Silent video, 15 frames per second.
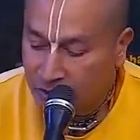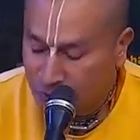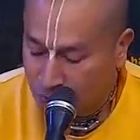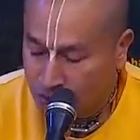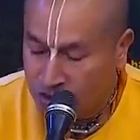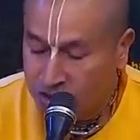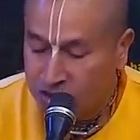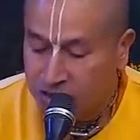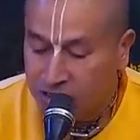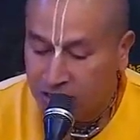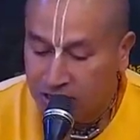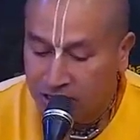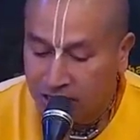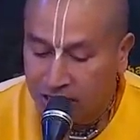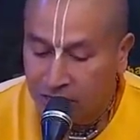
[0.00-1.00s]

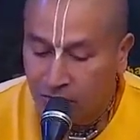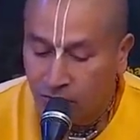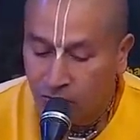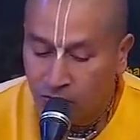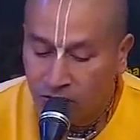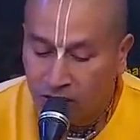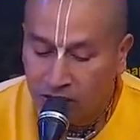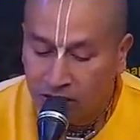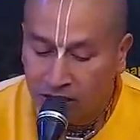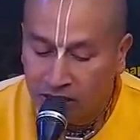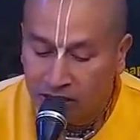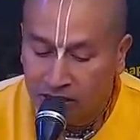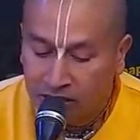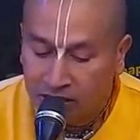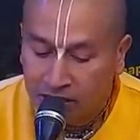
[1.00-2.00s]
uses that
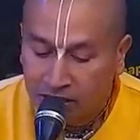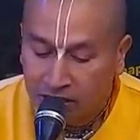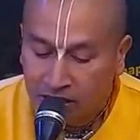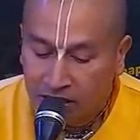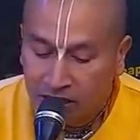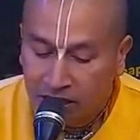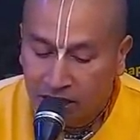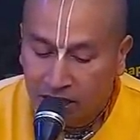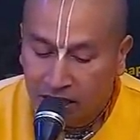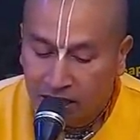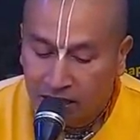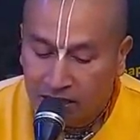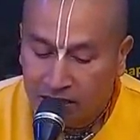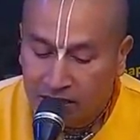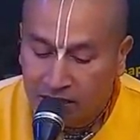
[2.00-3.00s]
Ukhala
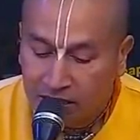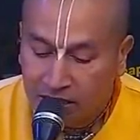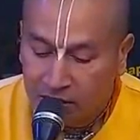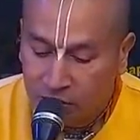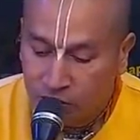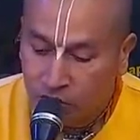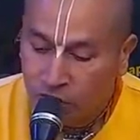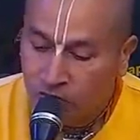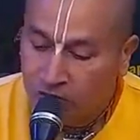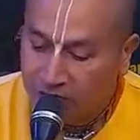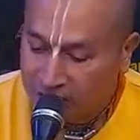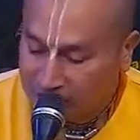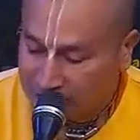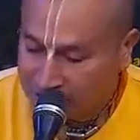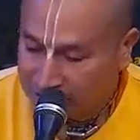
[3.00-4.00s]
as
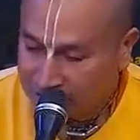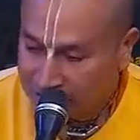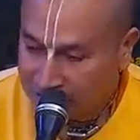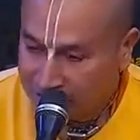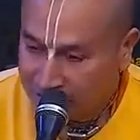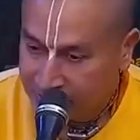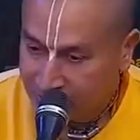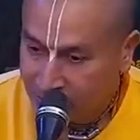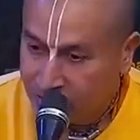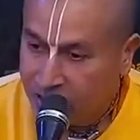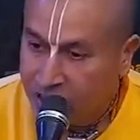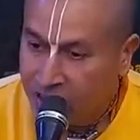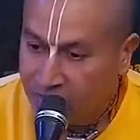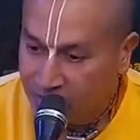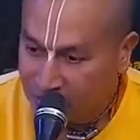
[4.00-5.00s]
instrument to
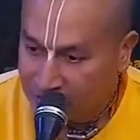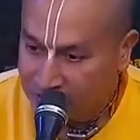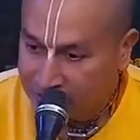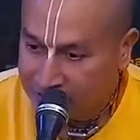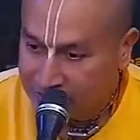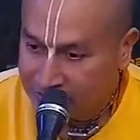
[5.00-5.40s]
deliver.